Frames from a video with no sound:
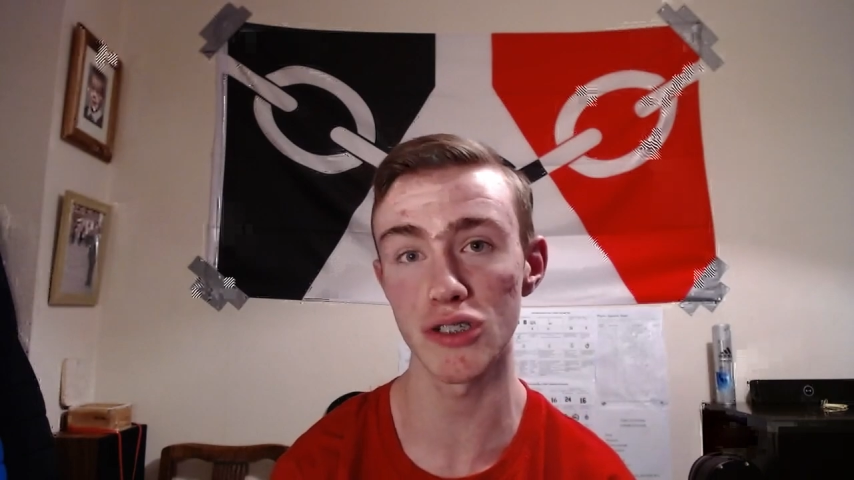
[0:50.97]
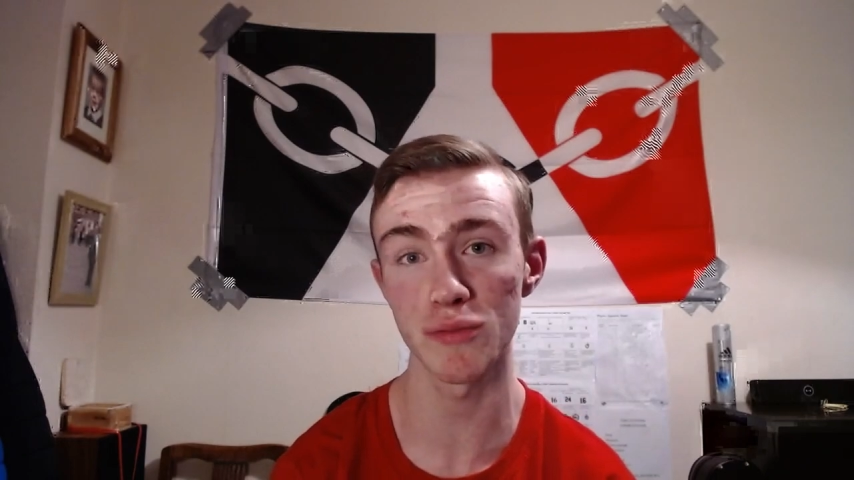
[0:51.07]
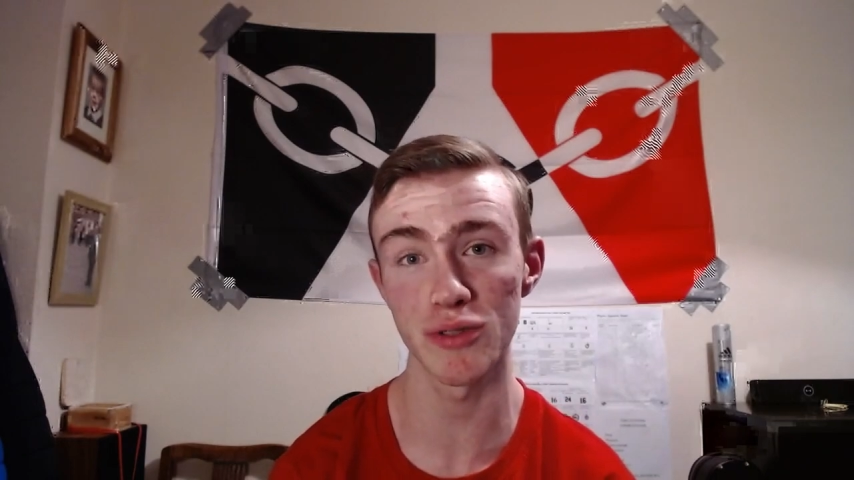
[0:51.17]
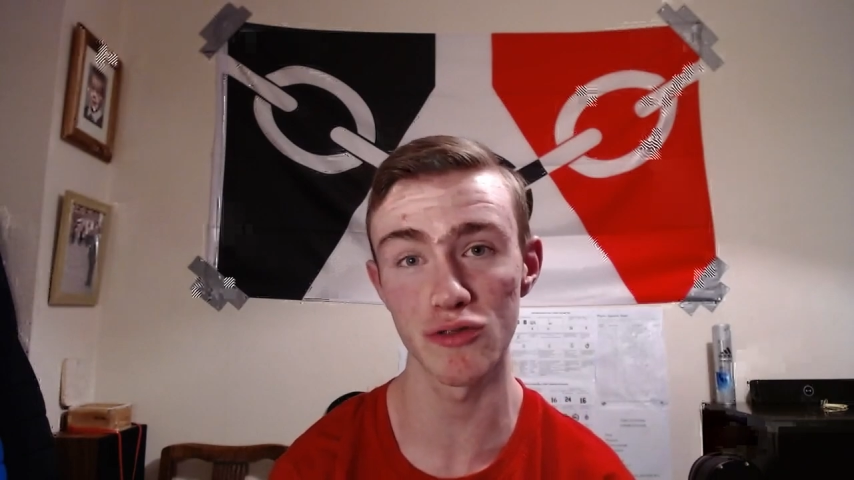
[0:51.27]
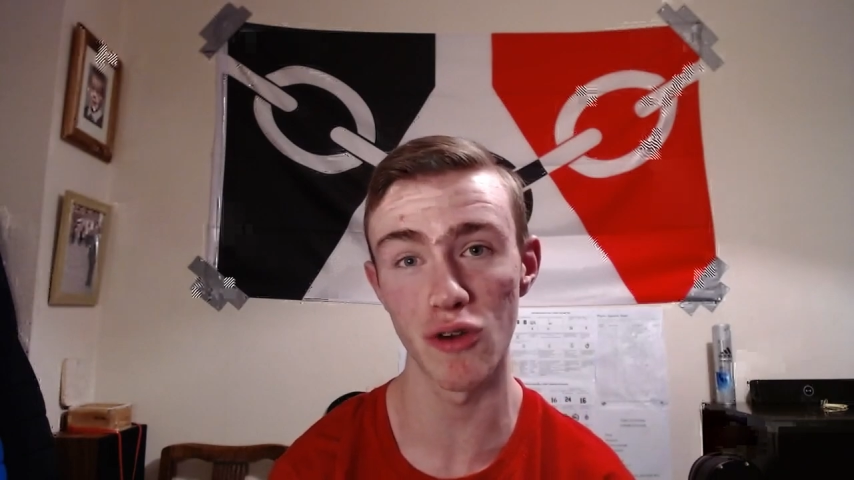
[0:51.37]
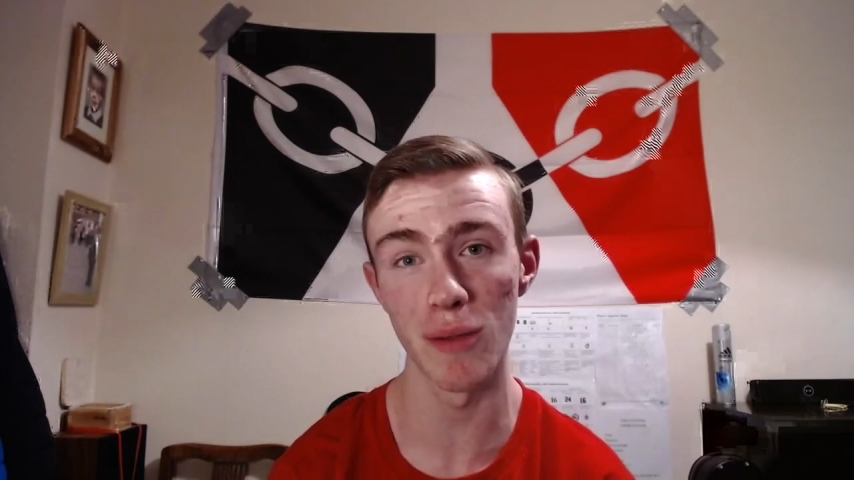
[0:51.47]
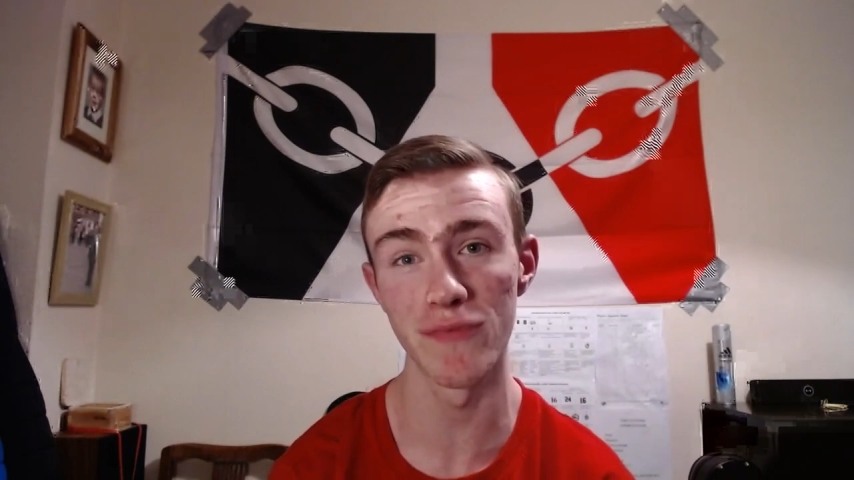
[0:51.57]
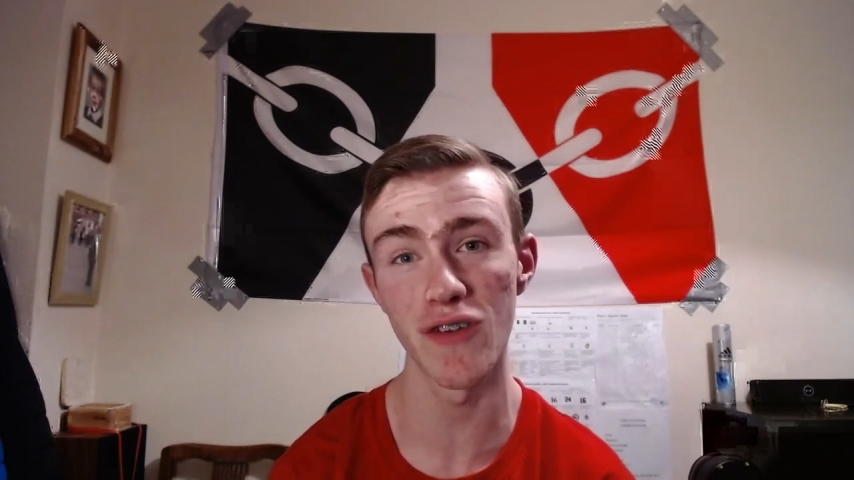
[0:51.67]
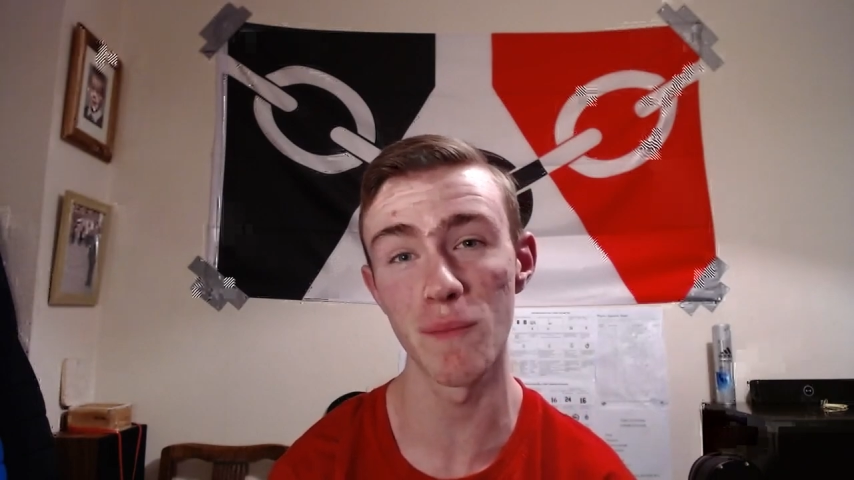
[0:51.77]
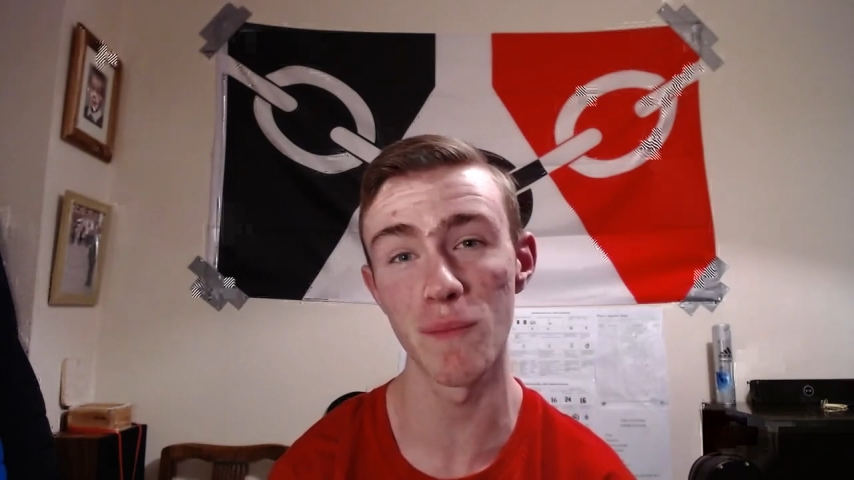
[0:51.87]
and
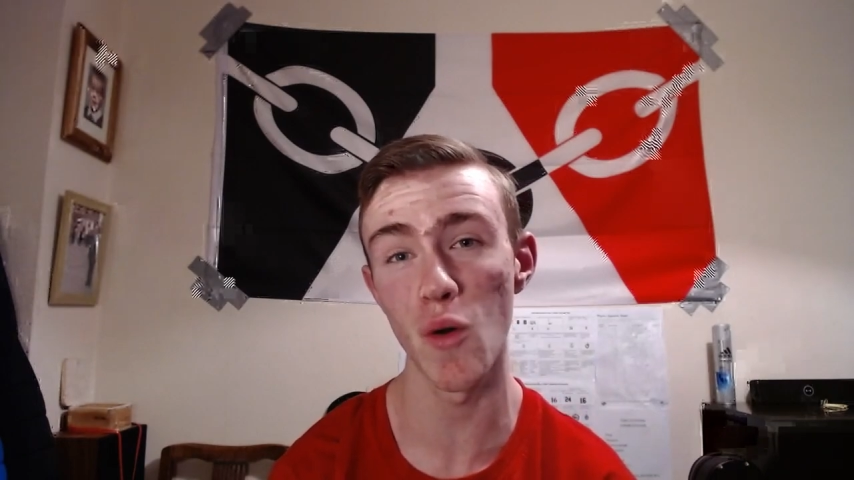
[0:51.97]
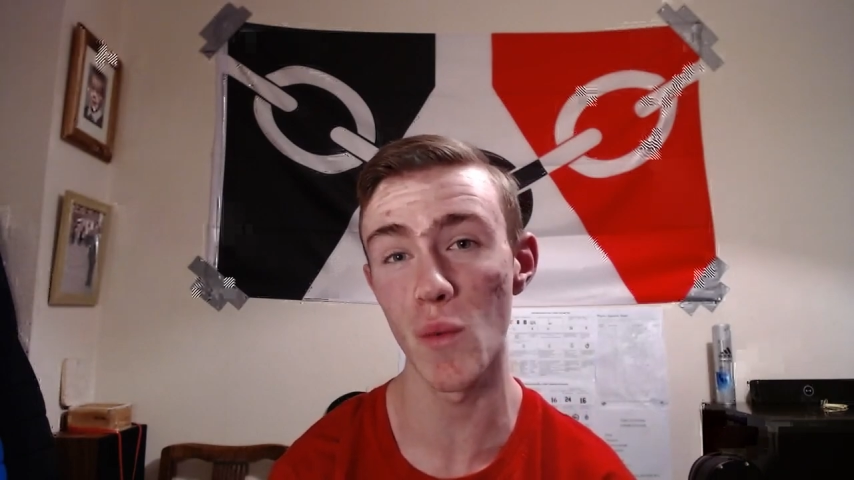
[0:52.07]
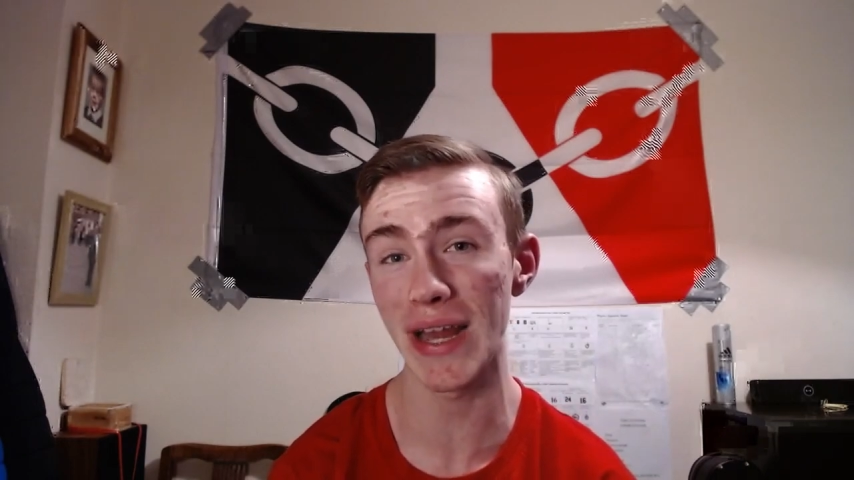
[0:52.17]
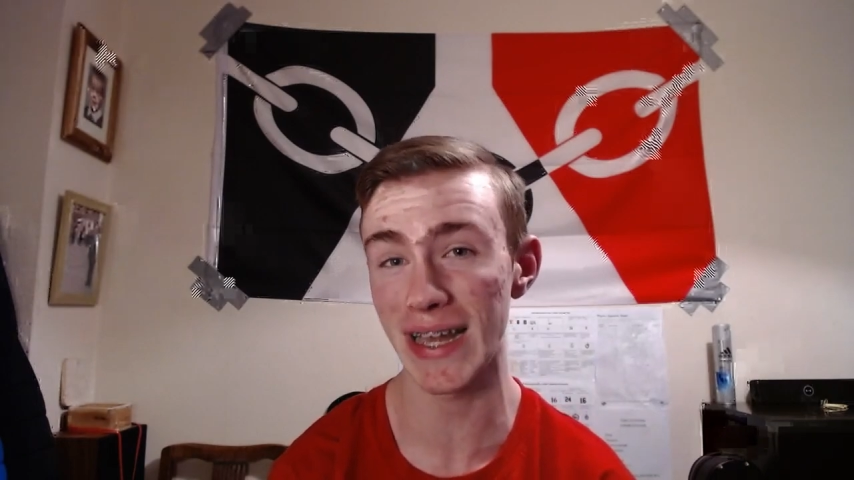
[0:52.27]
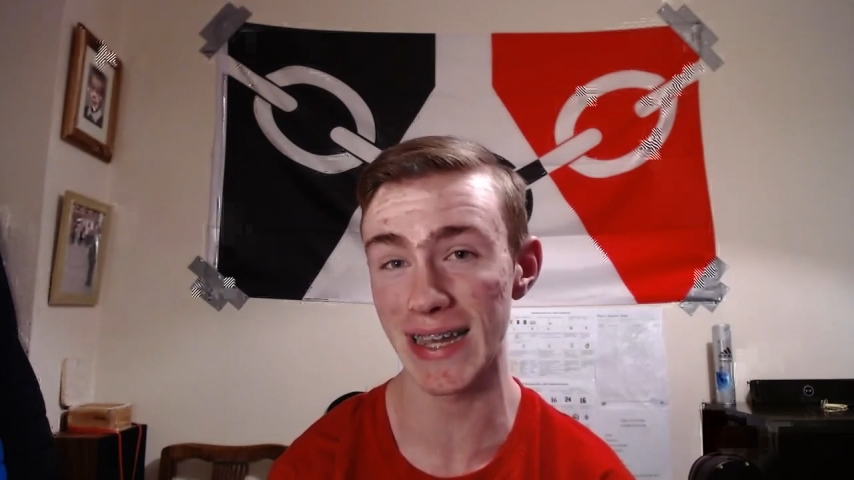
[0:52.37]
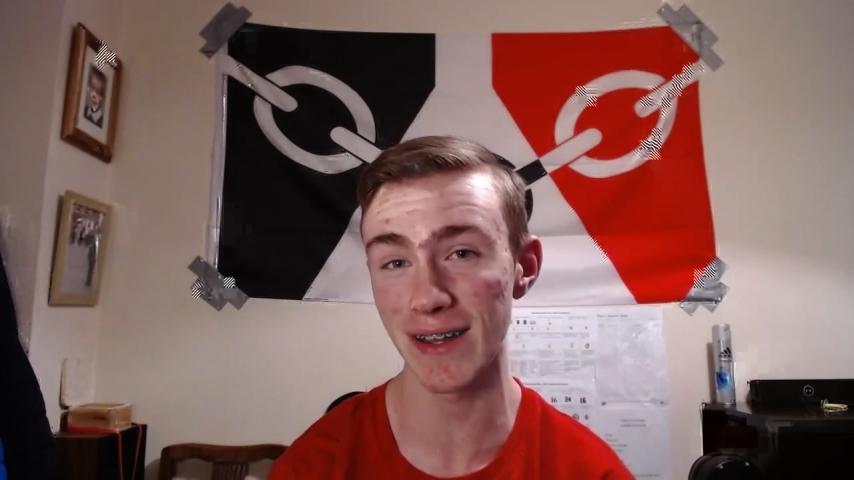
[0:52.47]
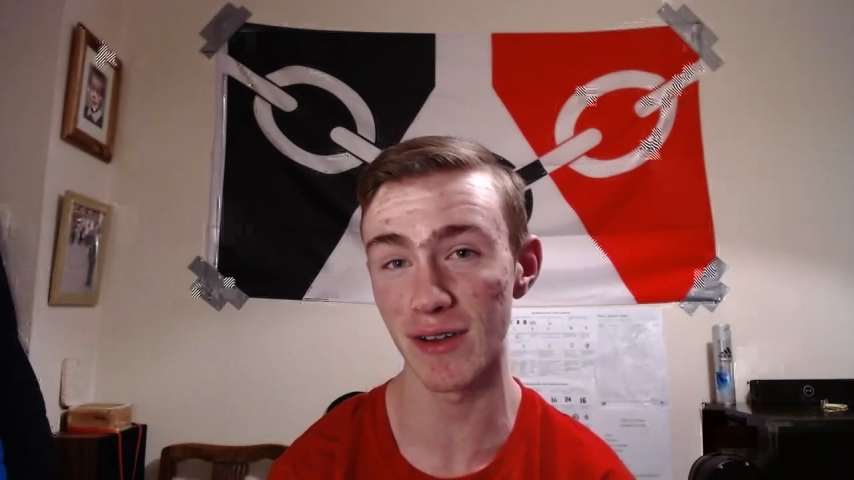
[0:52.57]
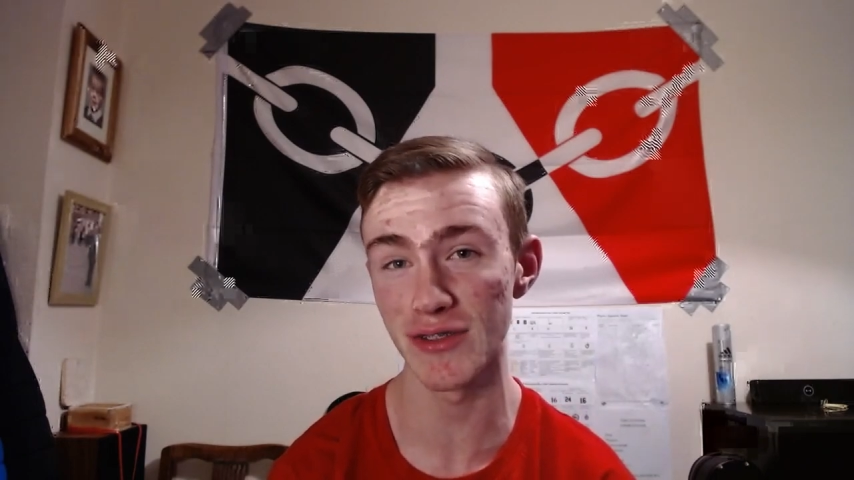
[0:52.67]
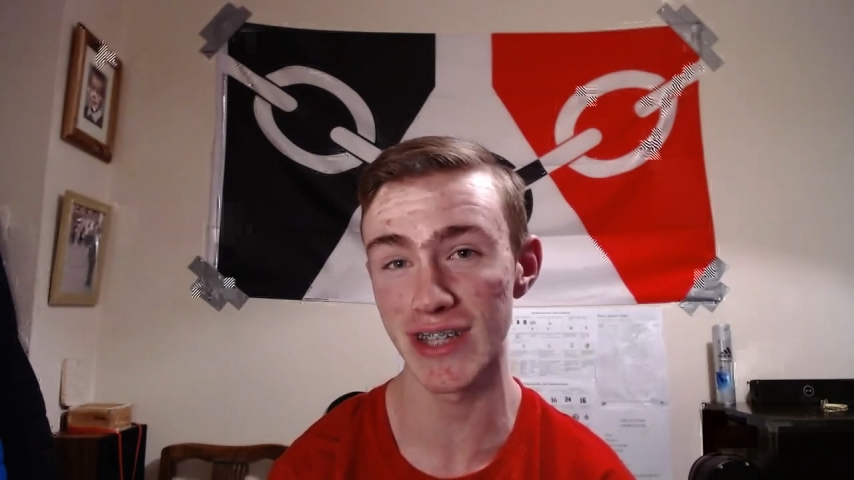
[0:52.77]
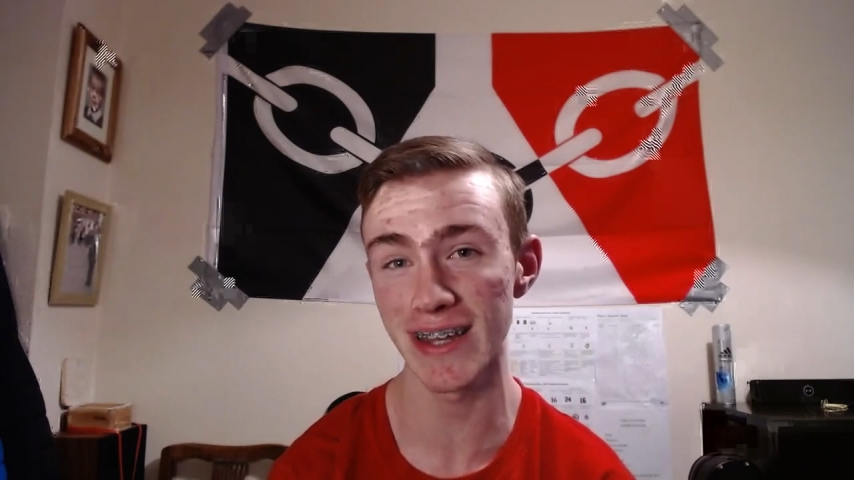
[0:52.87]
subscribe for more weekly
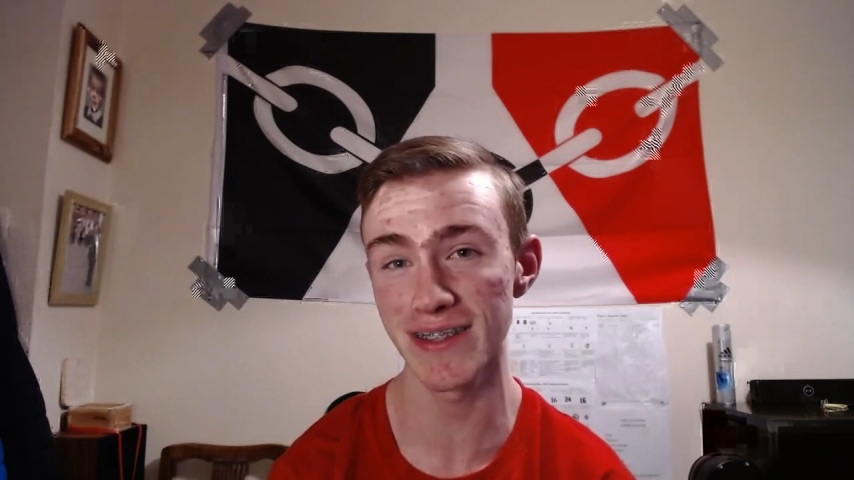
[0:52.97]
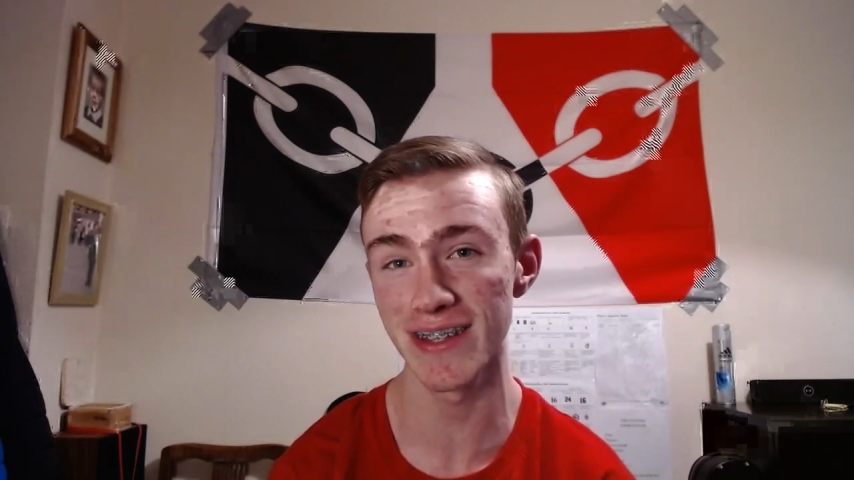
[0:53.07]
content.